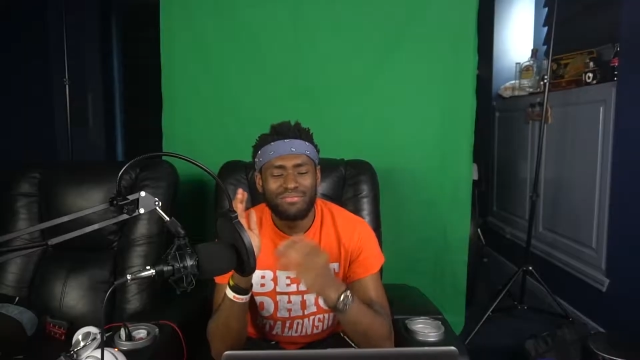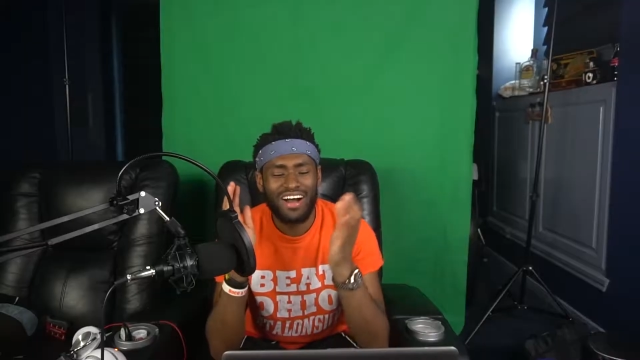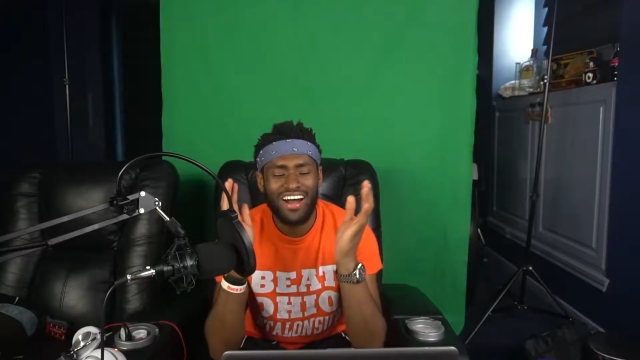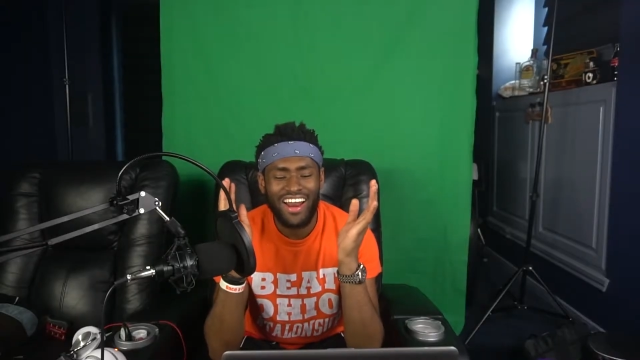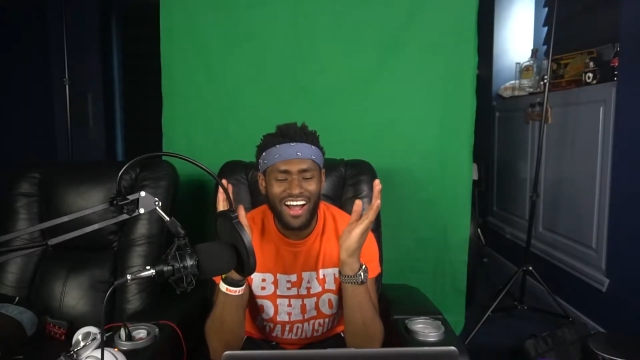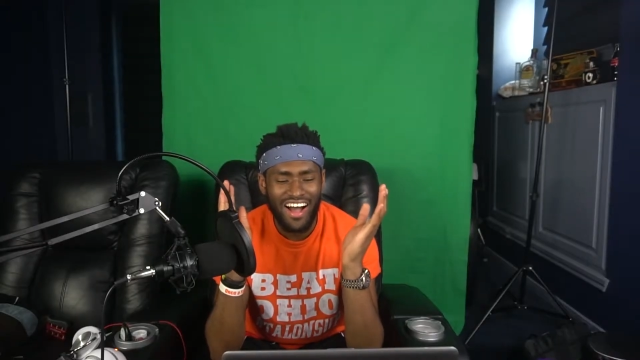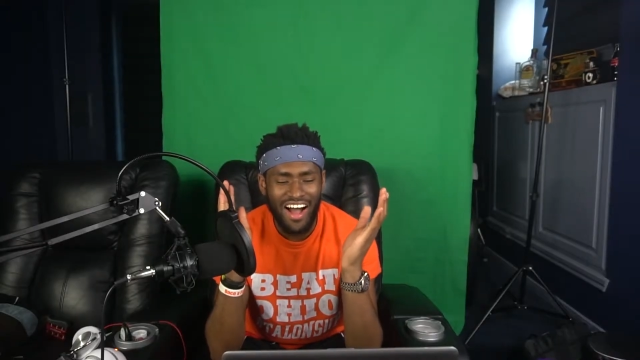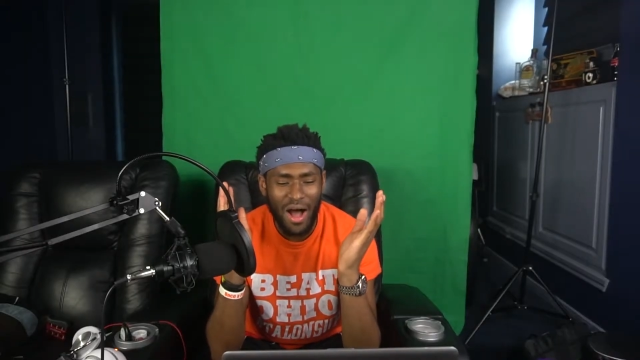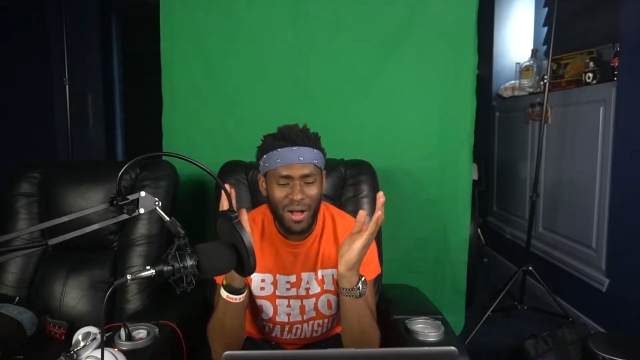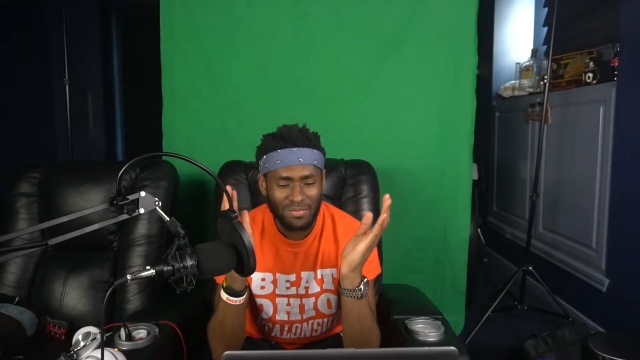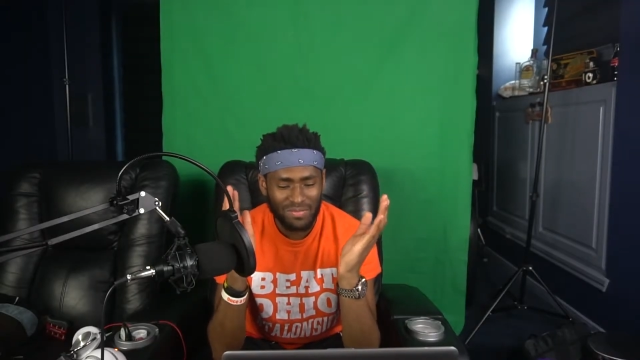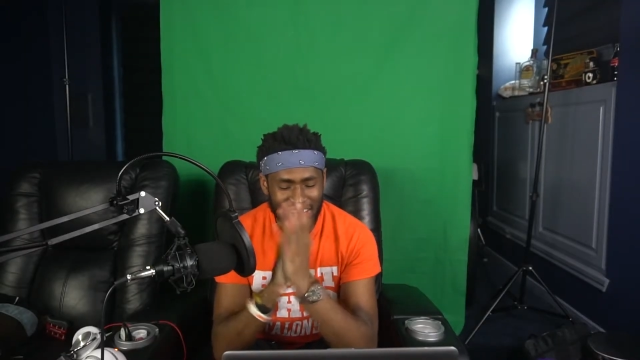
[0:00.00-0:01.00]
But
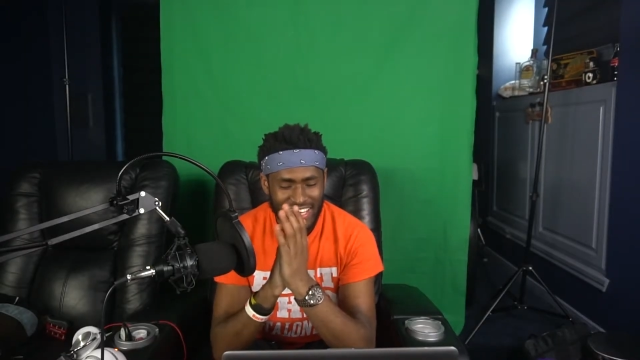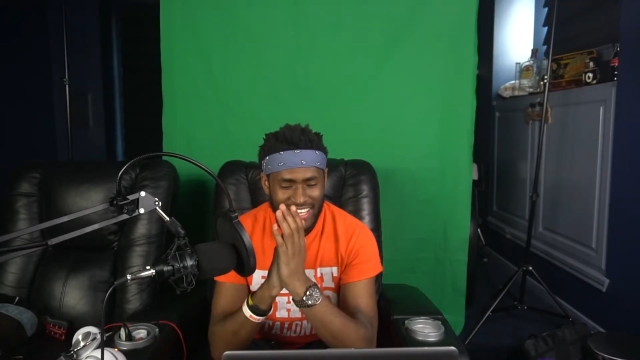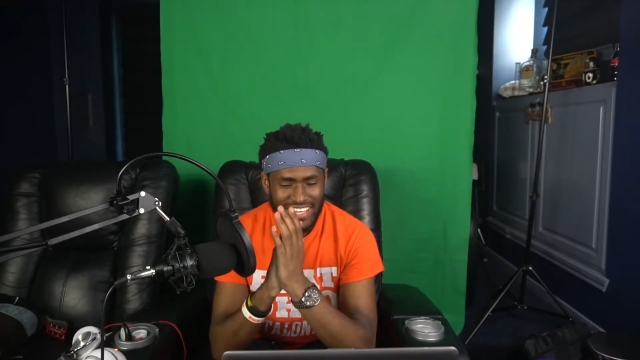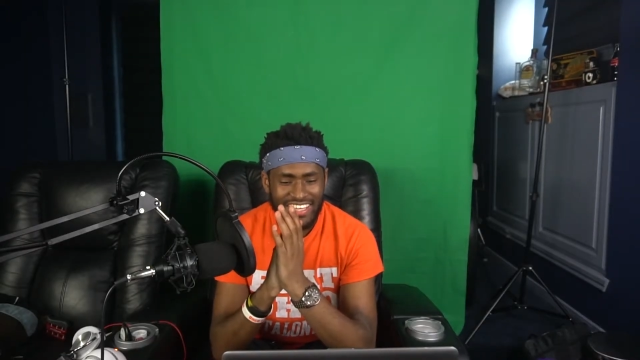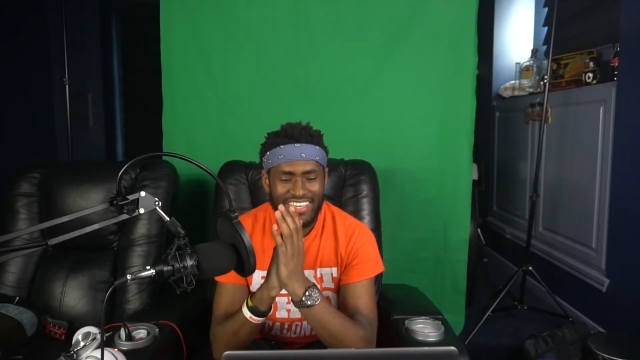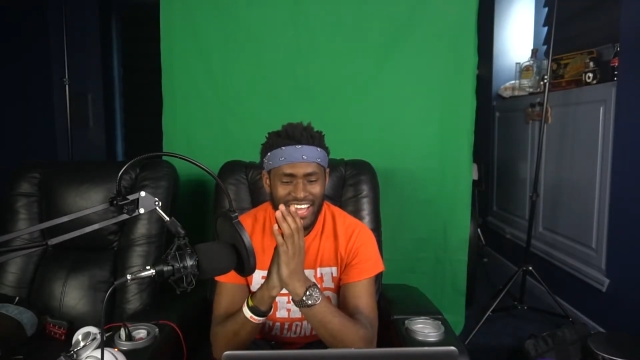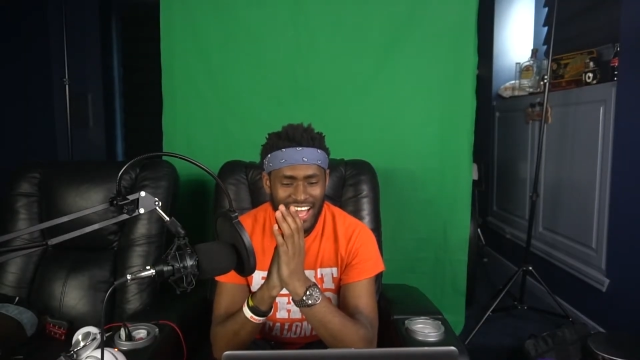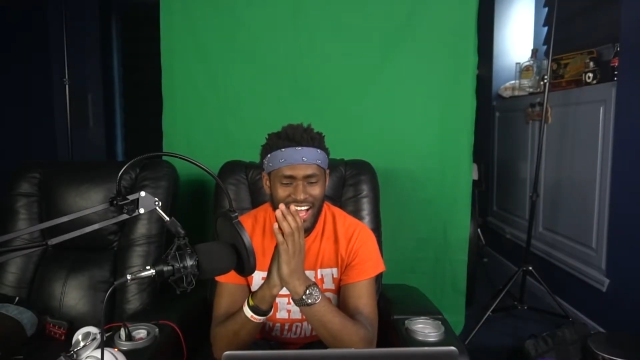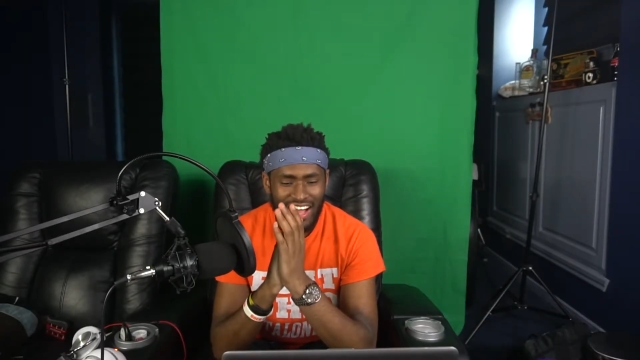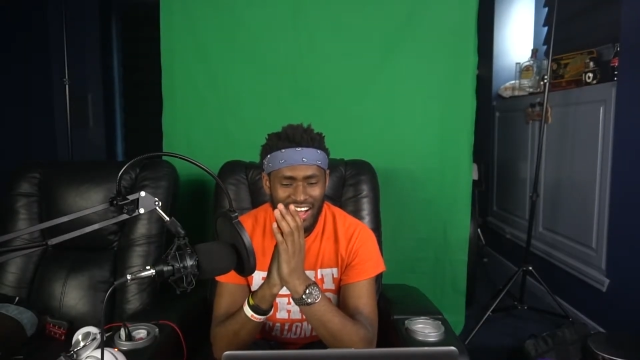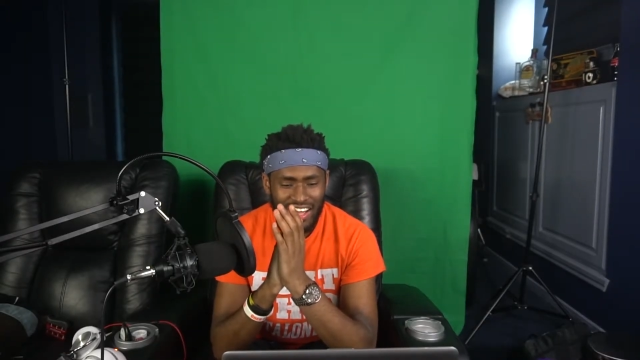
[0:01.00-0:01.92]
yeah,